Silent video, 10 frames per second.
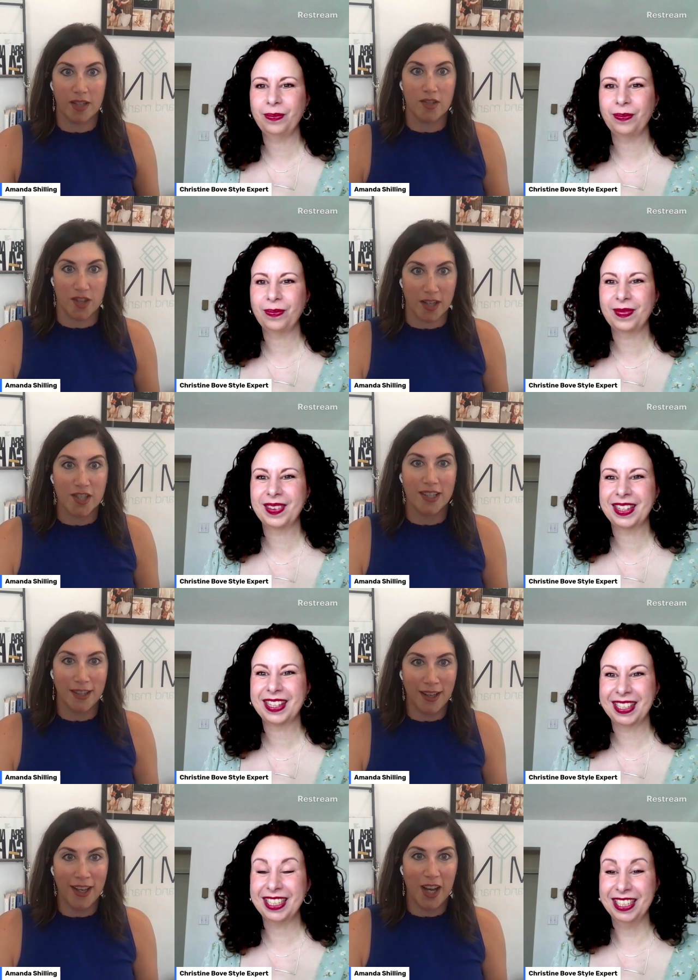
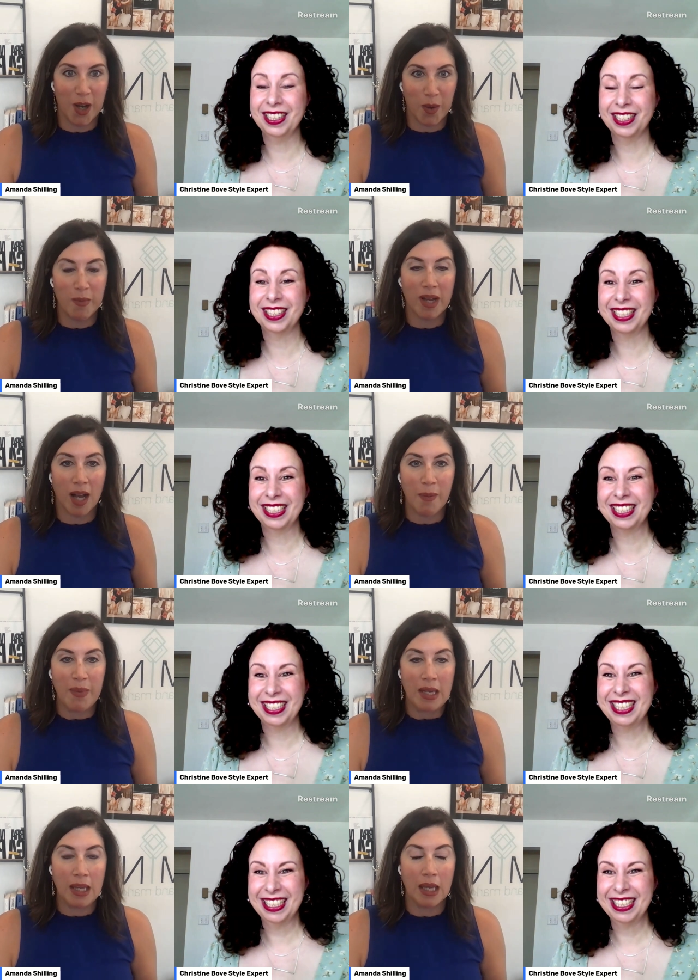Speaker 1: construction equipment
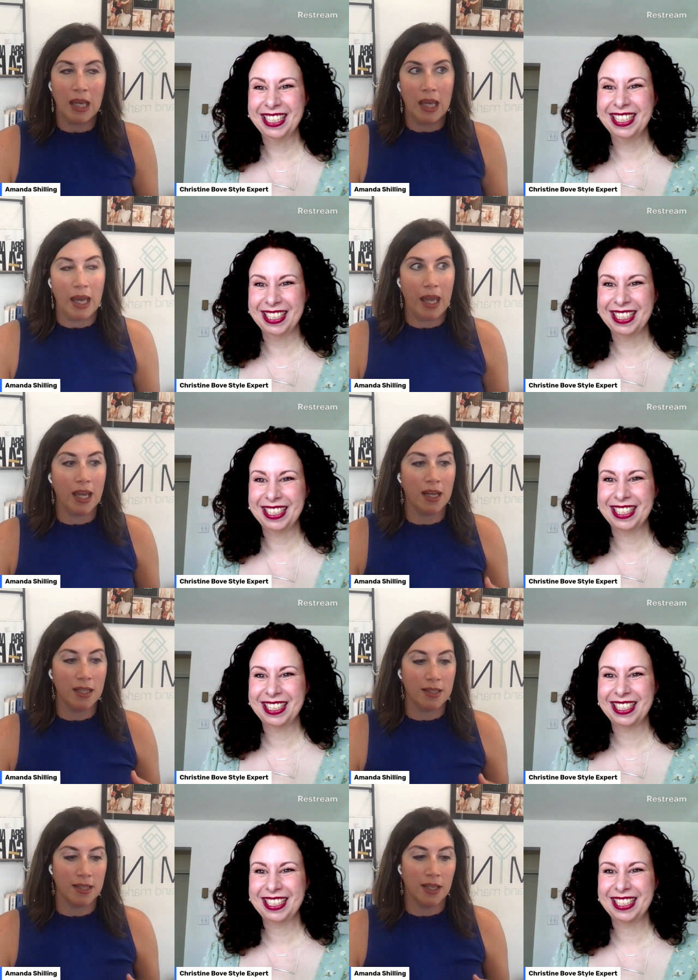company,
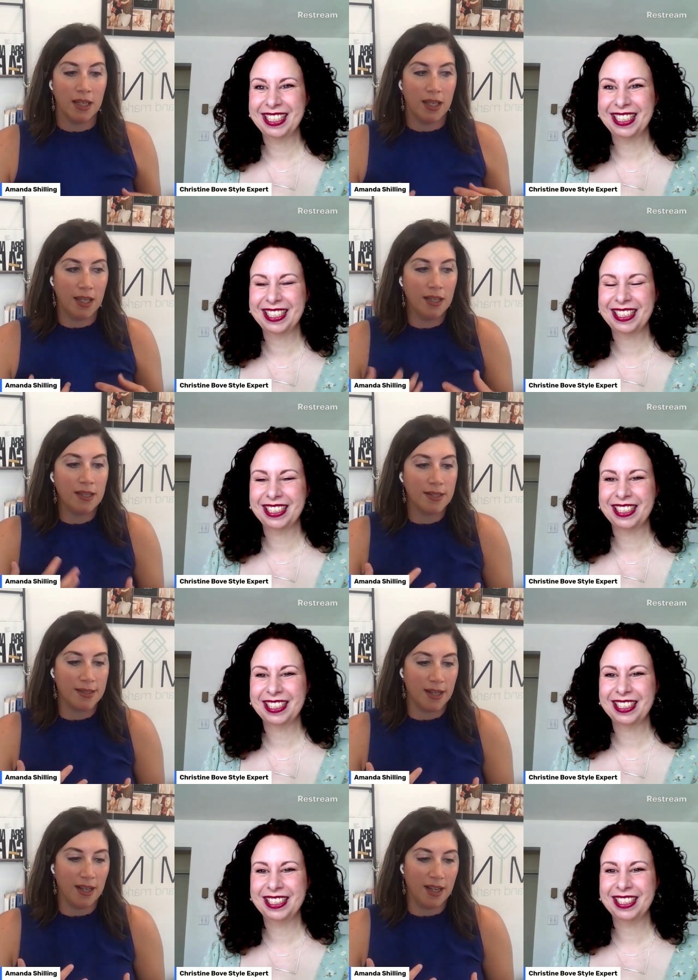and his
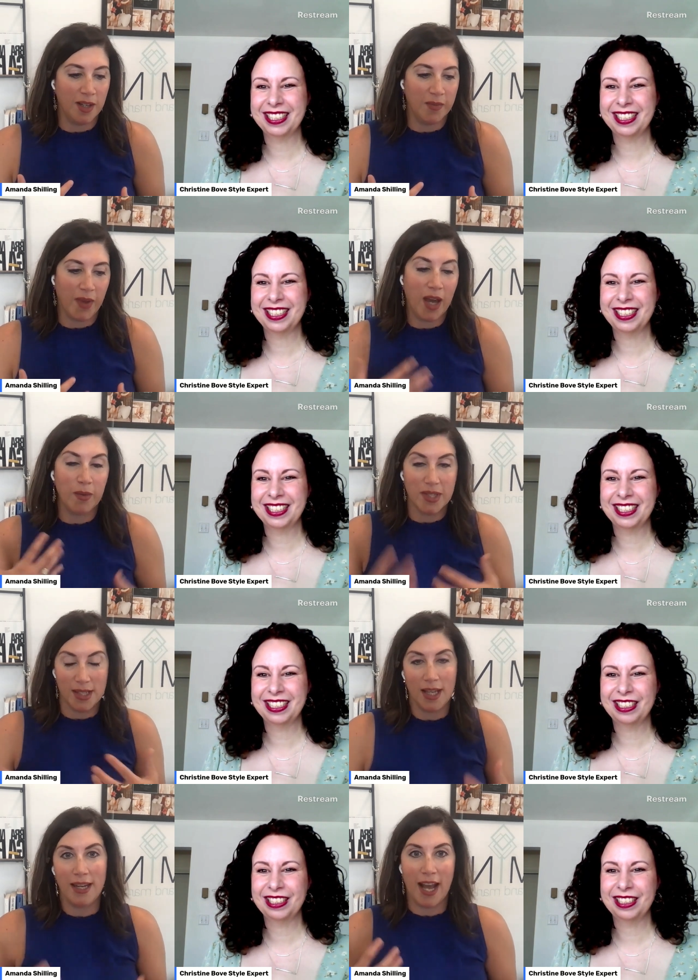um, i would
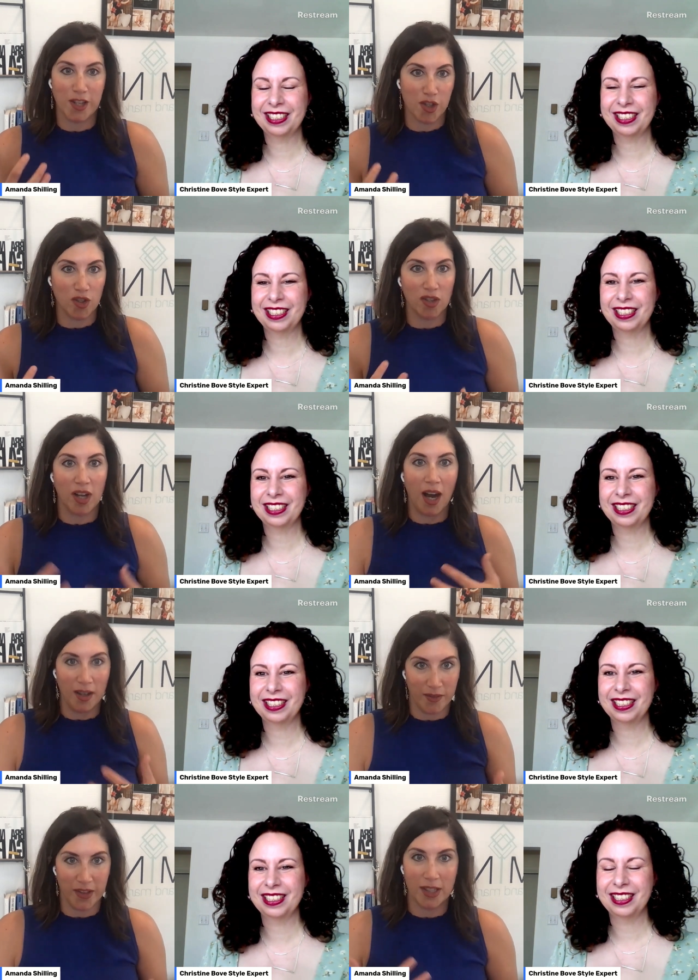say natural
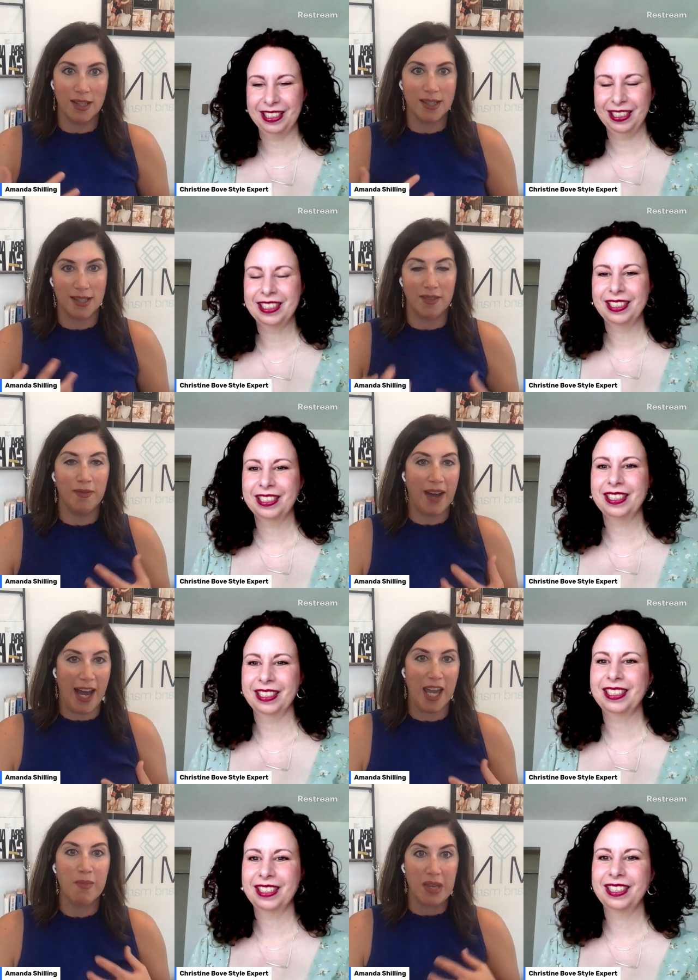confidence and
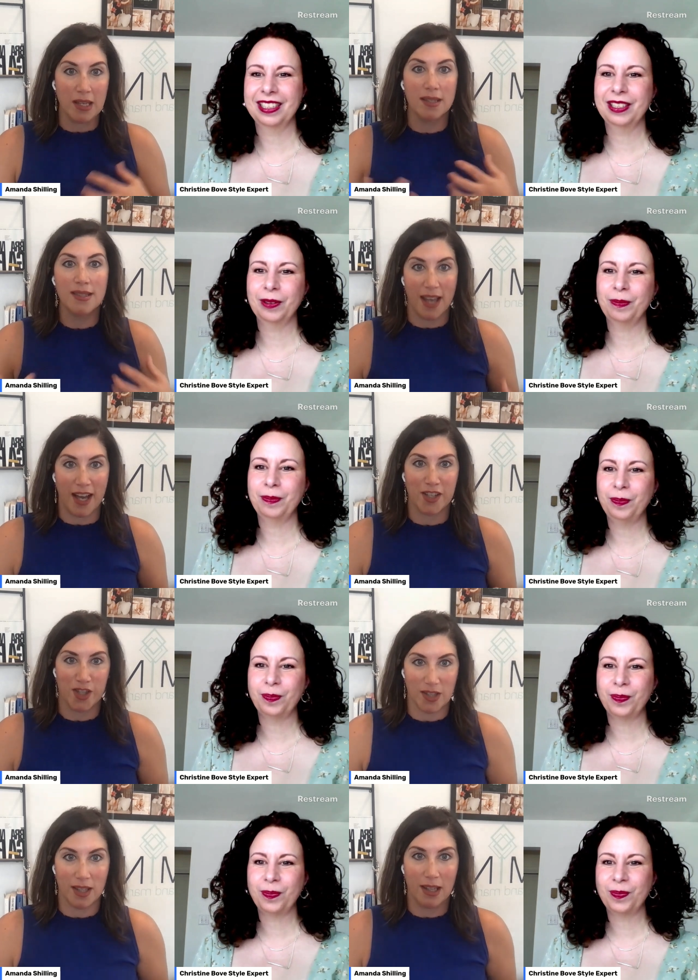vibe is
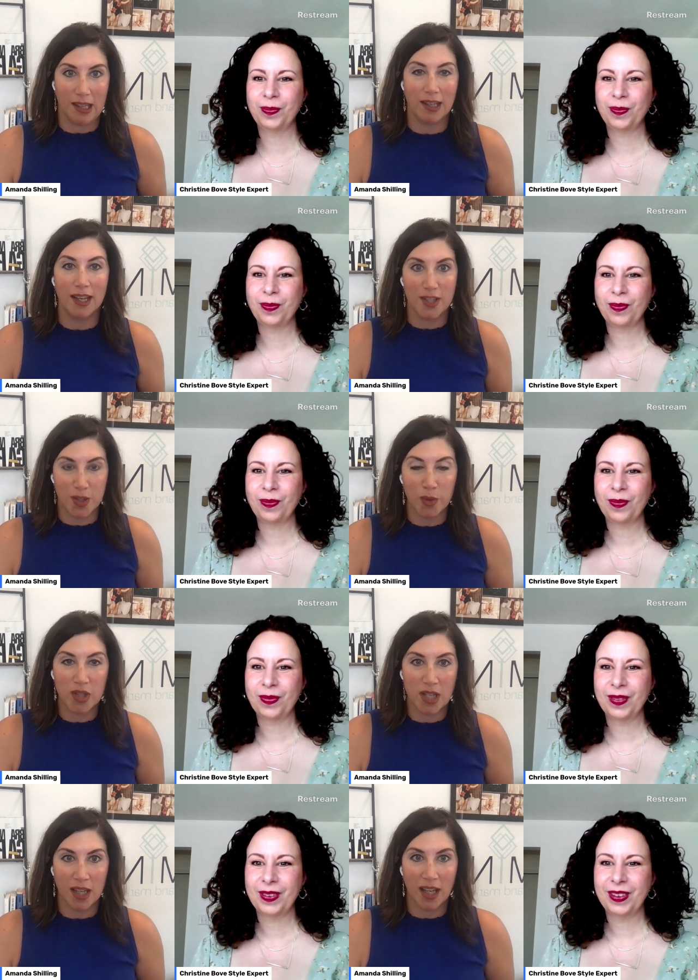actually in a
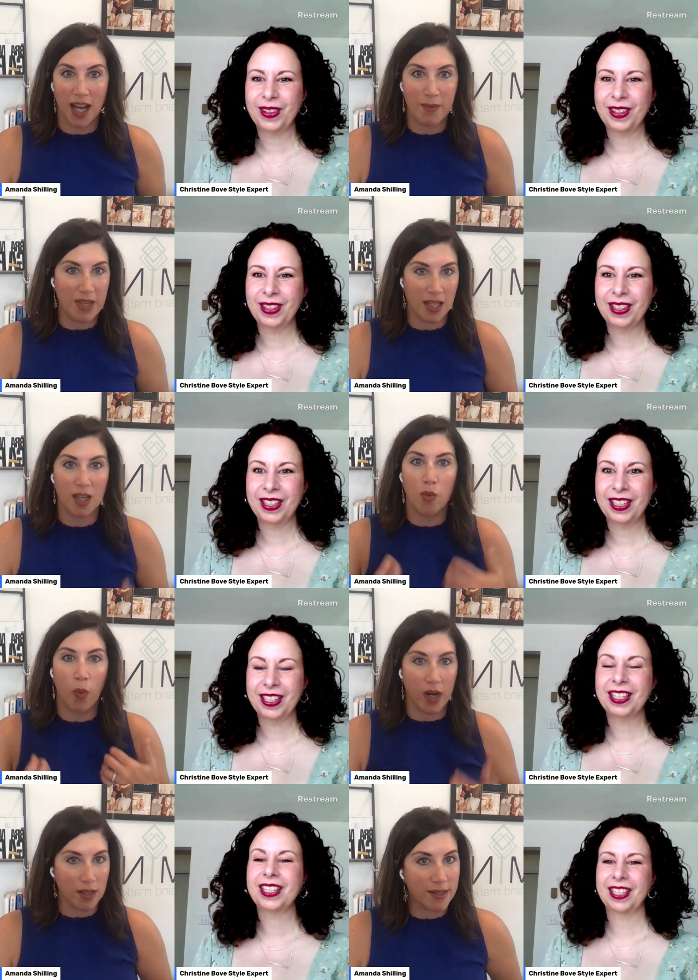suit i mean he
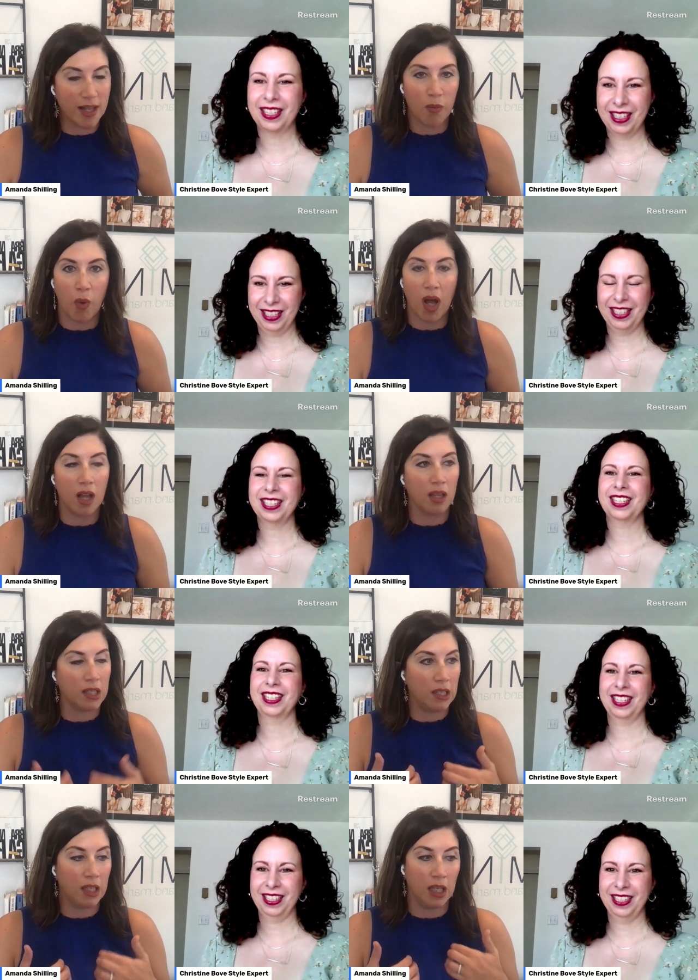wears them well
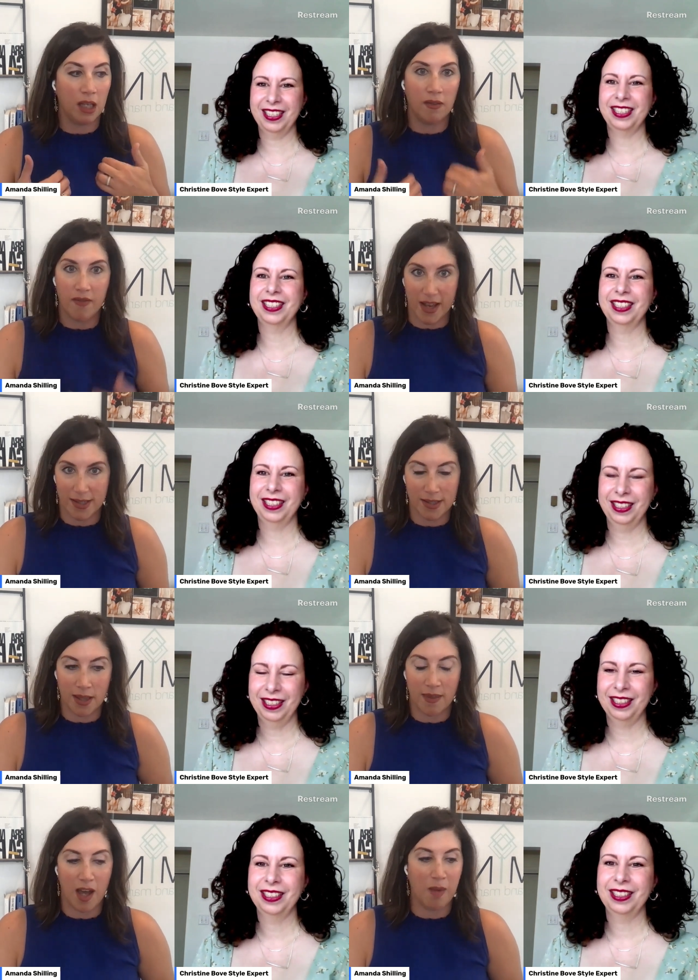he invests
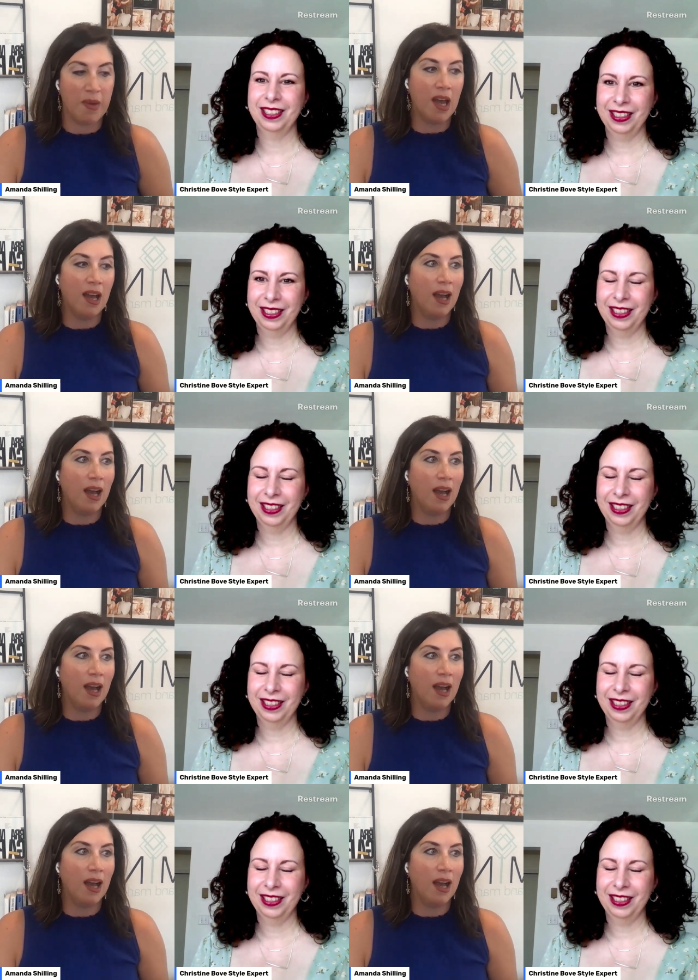in them